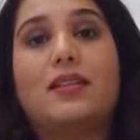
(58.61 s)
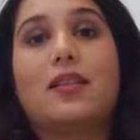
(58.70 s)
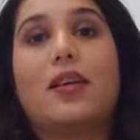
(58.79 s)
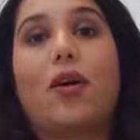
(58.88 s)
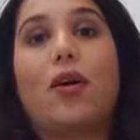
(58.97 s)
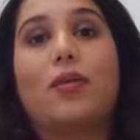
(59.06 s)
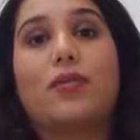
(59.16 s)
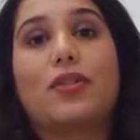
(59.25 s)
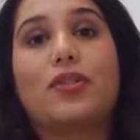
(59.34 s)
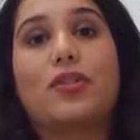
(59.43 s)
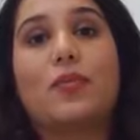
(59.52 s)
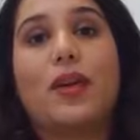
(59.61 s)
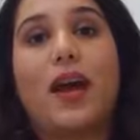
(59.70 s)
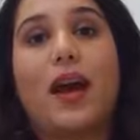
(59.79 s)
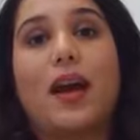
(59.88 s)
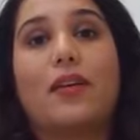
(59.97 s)
the options we
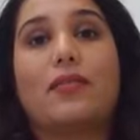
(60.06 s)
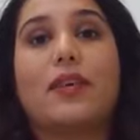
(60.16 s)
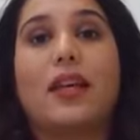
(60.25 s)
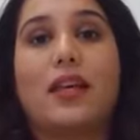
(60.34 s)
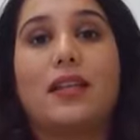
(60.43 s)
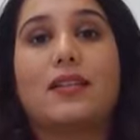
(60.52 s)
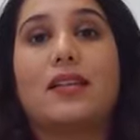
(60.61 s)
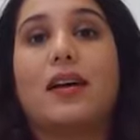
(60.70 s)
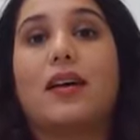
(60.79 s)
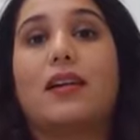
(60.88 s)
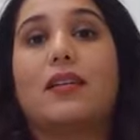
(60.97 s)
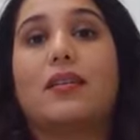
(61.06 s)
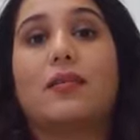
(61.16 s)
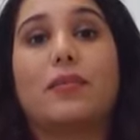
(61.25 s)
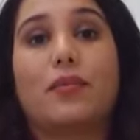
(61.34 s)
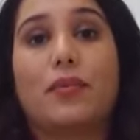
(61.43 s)
have is a
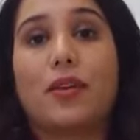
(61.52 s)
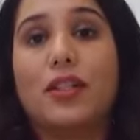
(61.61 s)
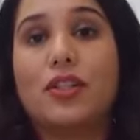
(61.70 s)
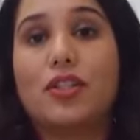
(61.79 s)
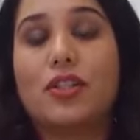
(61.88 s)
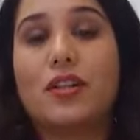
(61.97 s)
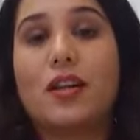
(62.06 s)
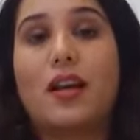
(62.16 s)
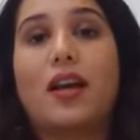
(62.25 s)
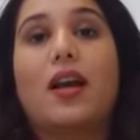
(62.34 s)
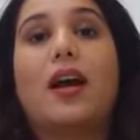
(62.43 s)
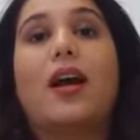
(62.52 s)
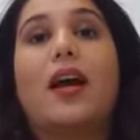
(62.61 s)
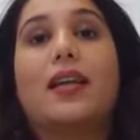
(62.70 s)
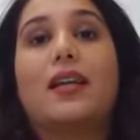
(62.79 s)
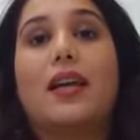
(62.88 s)
bridge,
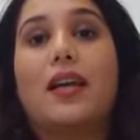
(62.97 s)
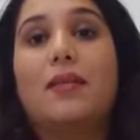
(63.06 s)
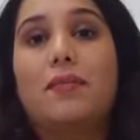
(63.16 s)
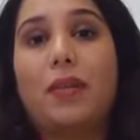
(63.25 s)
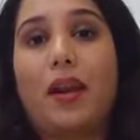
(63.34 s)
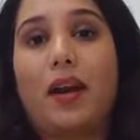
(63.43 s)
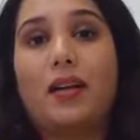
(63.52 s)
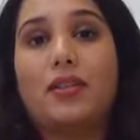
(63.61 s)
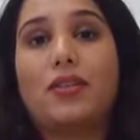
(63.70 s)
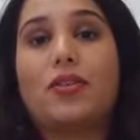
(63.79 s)
an implant,